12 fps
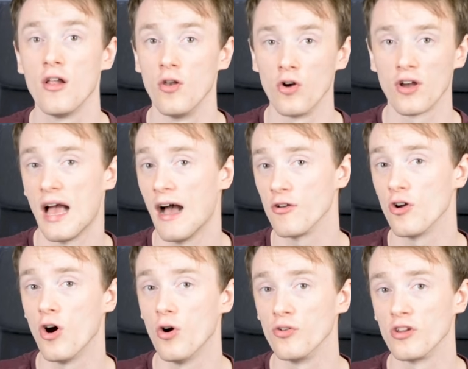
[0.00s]
look at how you're
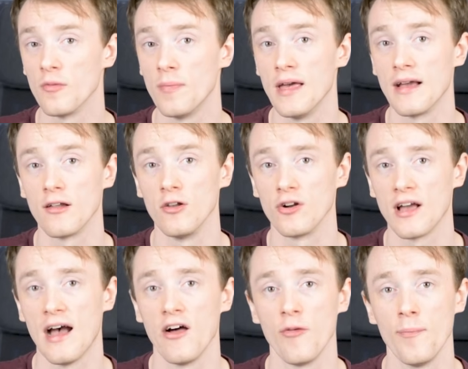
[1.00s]
holding the pick, look at
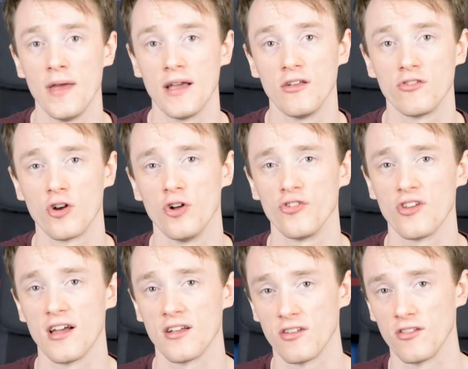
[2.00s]
how the pick is
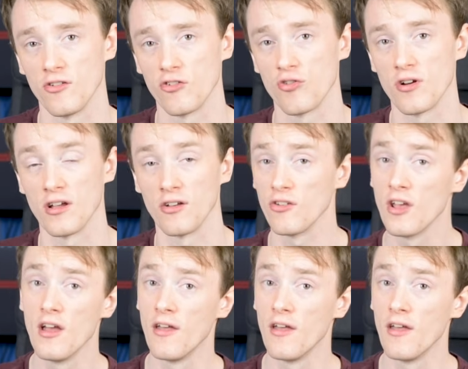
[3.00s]
contacting the strings.